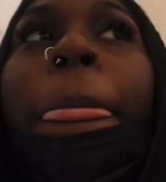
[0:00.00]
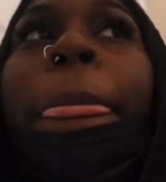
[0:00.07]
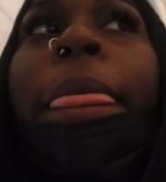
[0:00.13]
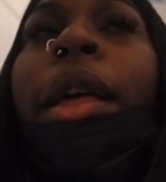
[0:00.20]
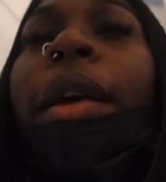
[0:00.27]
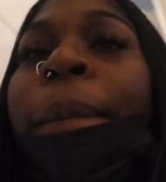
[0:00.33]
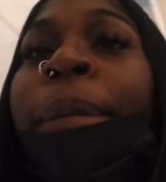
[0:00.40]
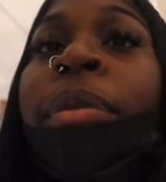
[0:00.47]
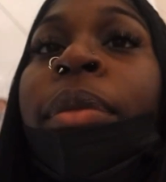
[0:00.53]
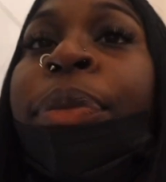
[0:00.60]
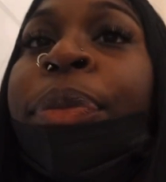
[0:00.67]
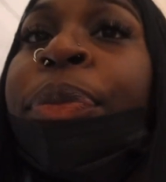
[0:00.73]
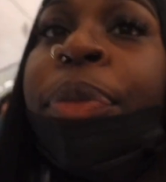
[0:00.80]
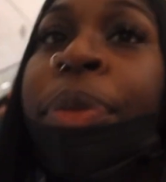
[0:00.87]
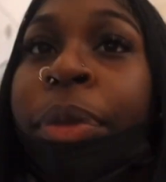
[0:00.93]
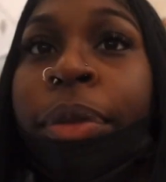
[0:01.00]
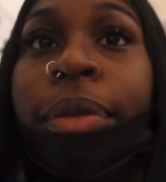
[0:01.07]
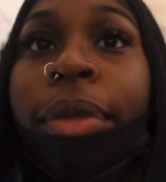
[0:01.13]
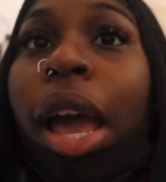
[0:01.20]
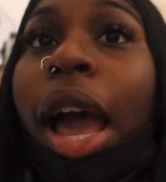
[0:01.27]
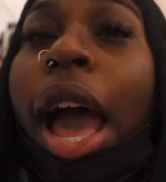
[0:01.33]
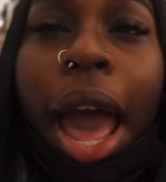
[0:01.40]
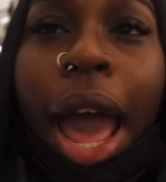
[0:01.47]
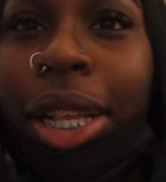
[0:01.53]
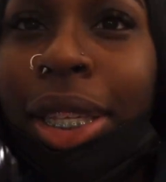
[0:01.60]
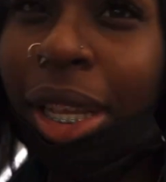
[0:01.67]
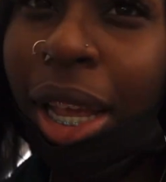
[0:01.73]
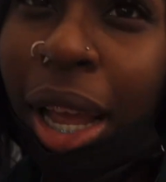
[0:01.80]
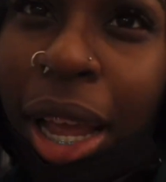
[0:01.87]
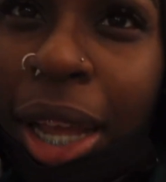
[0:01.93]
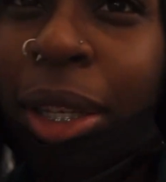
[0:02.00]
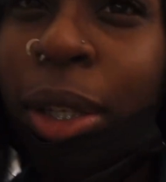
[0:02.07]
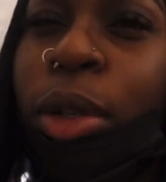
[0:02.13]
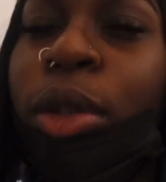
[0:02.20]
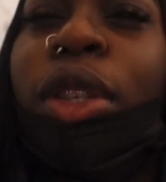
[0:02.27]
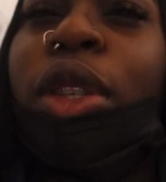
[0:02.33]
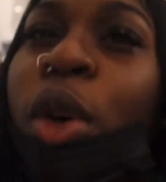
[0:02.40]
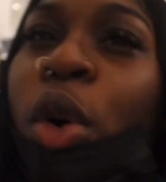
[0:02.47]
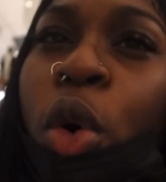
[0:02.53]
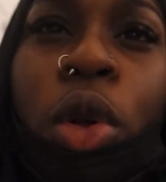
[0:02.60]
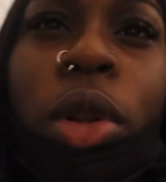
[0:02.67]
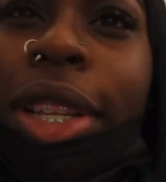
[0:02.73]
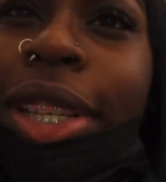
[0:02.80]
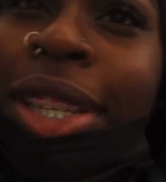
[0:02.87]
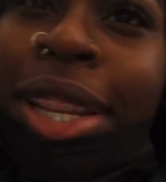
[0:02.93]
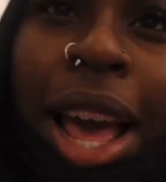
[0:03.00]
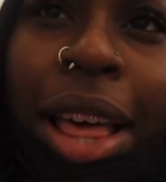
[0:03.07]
in the morning, I was like, I say school is